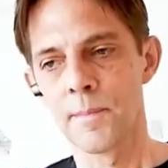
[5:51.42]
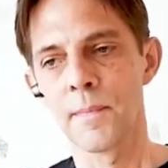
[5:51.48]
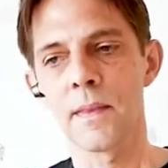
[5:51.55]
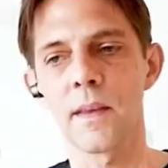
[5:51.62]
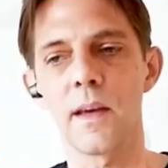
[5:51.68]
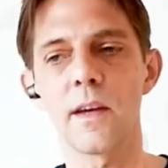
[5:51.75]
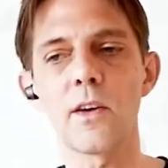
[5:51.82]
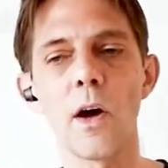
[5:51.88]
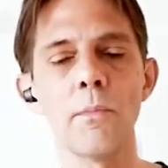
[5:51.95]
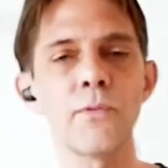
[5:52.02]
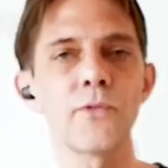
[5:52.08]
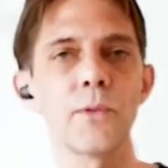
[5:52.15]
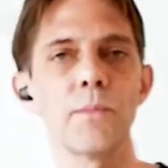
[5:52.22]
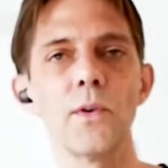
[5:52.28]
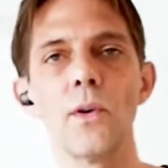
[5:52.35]
A
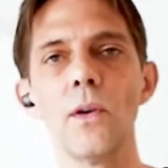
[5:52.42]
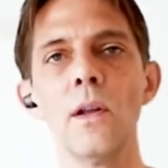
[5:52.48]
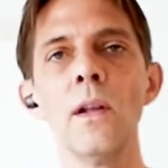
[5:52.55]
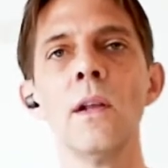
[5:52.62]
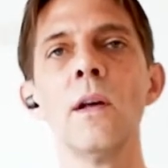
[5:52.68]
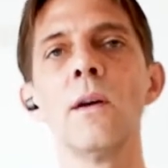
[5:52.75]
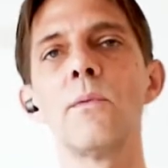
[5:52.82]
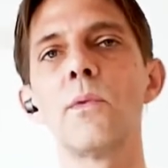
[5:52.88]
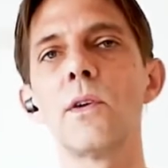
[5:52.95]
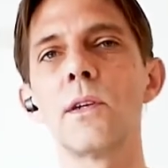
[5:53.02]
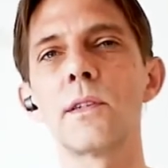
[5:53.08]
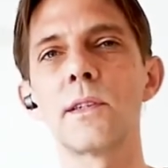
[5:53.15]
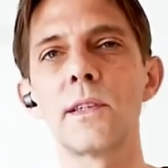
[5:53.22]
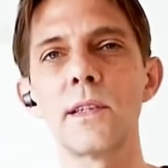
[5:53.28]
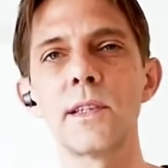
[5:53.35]
comfortable,
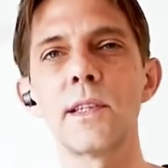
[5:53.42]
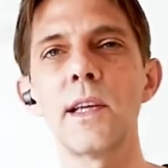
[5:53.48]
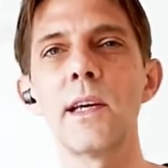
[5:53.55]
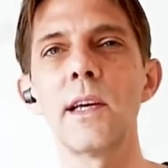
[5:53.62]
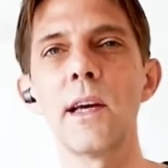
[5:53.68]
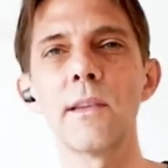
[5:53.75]
what they say,